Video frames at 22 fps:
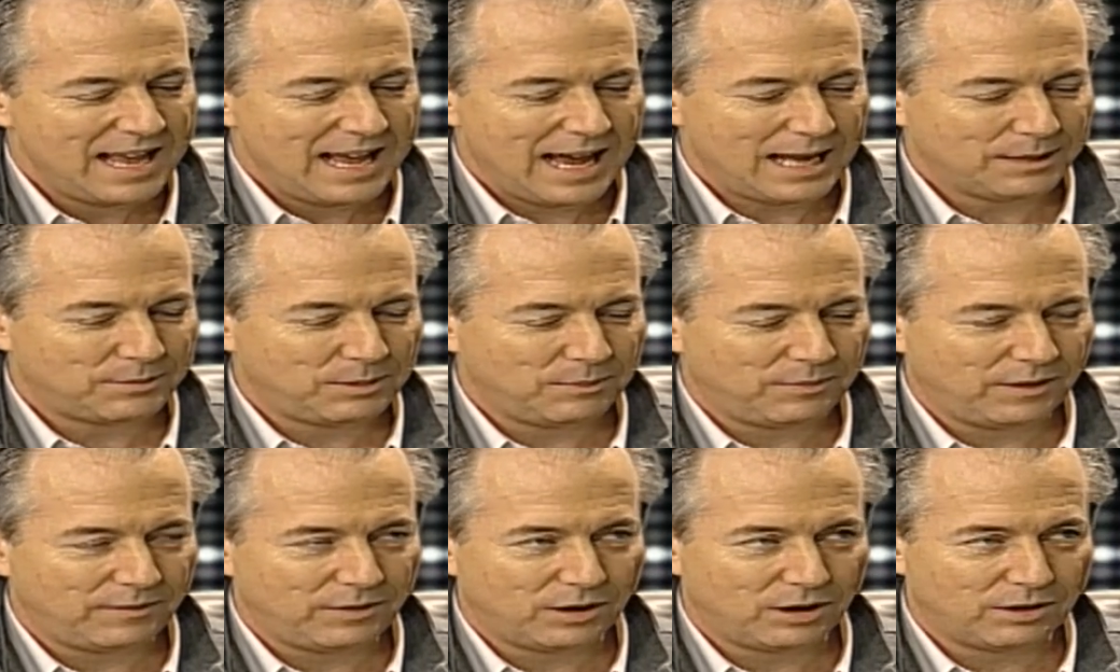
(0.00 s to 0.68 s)
Ask me
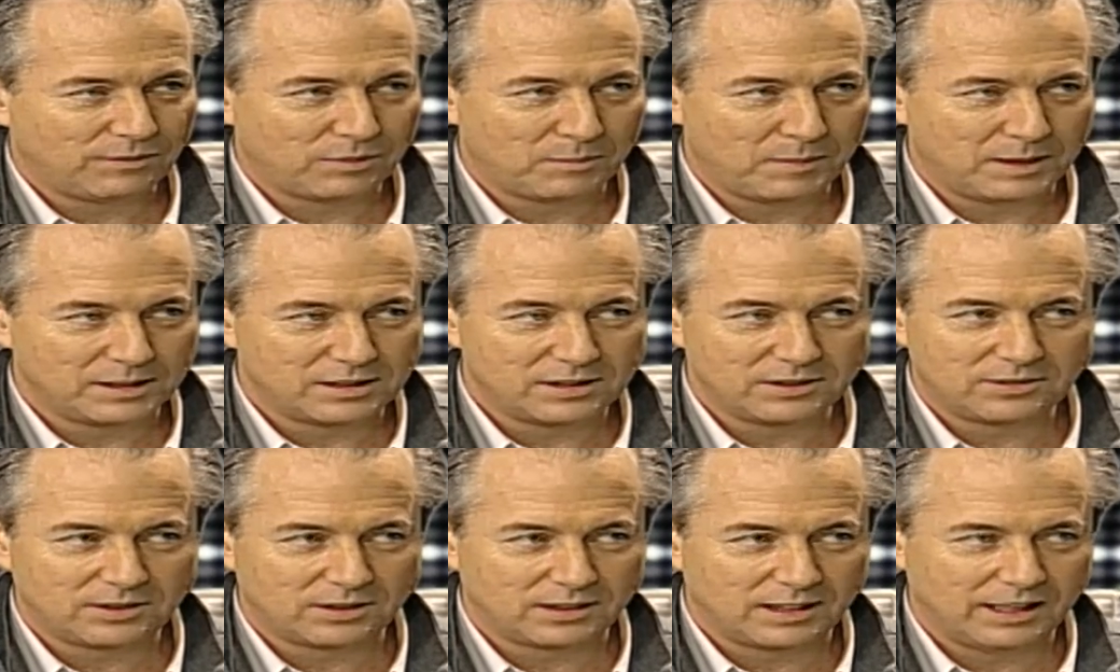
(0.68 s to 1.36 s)
if I've heard from my
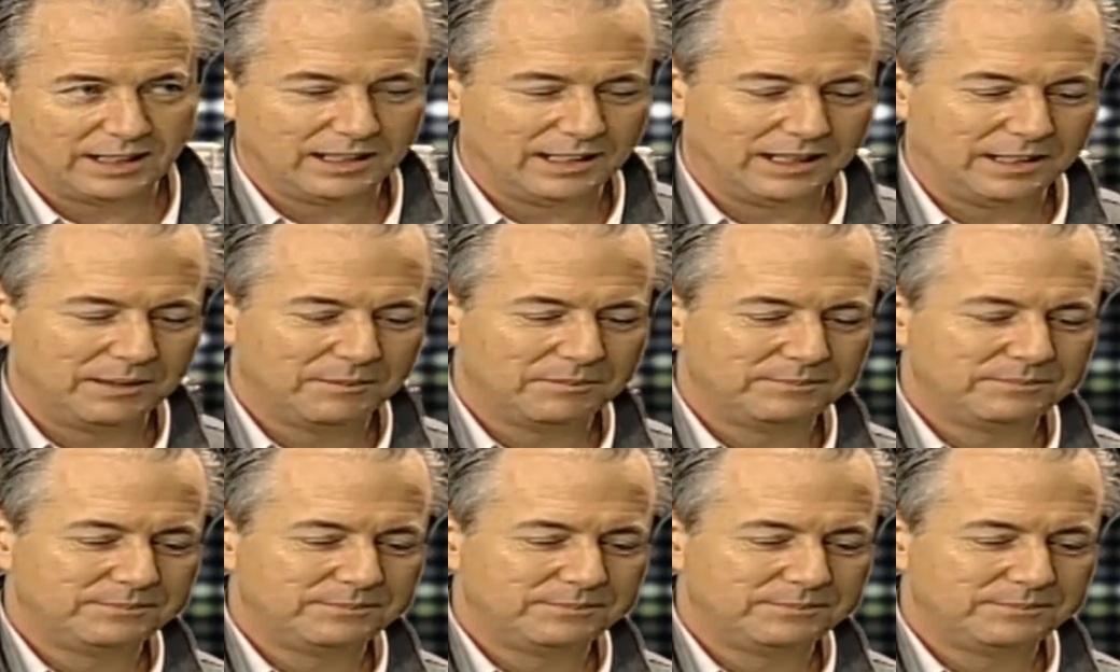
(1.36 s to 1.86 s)
sister lately.